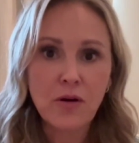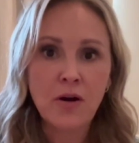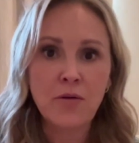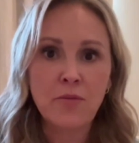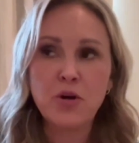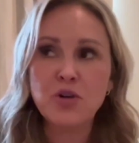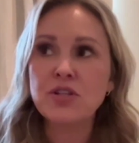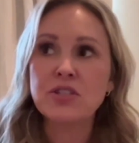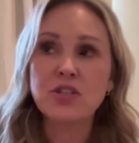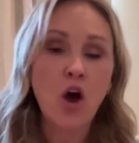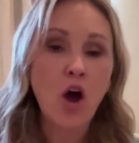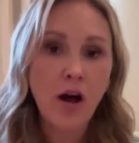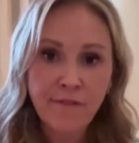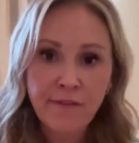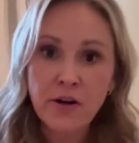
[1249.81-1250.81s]
Our emotions
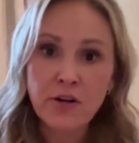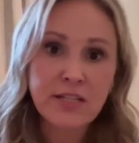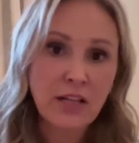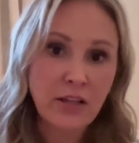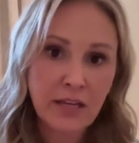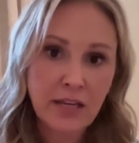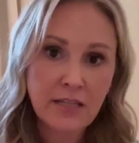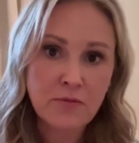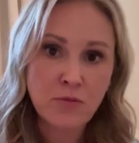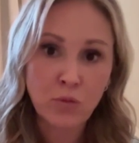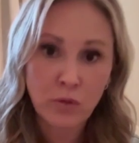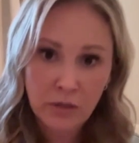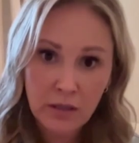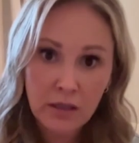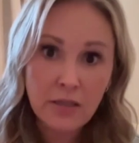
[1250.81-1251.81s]
often are telling us
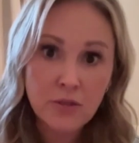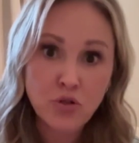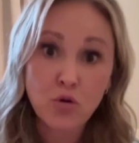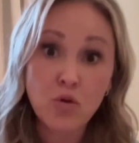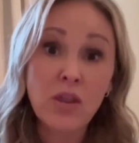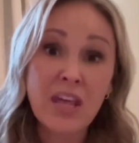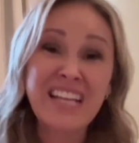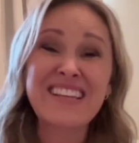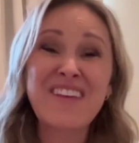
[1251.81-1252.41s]
really true things.